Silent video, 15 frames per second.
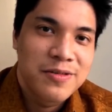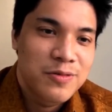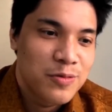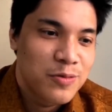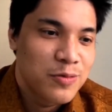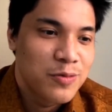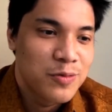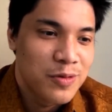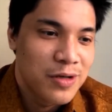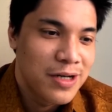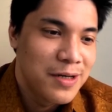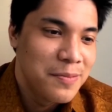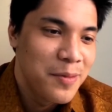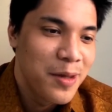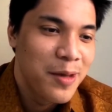to uh,
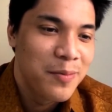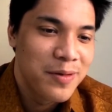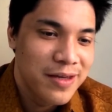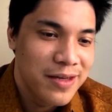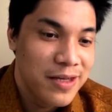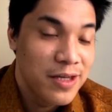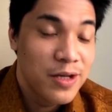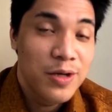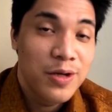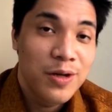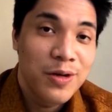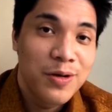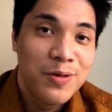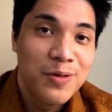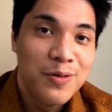maybe
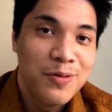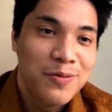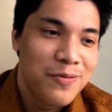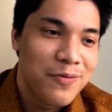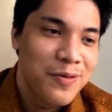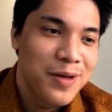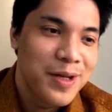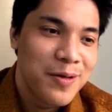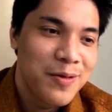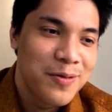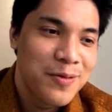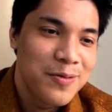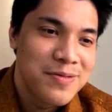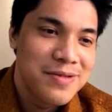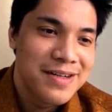new
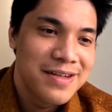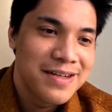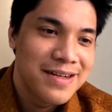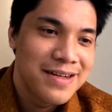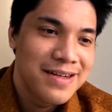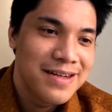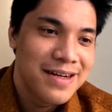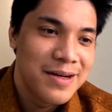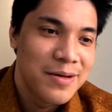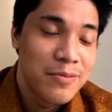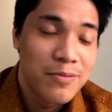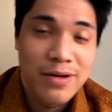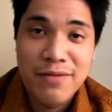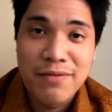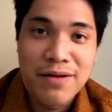video um,
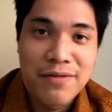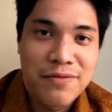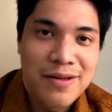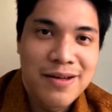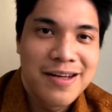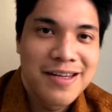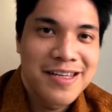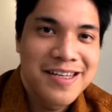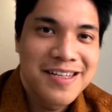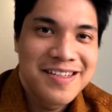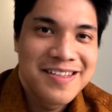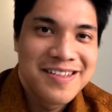whenever I feel like it.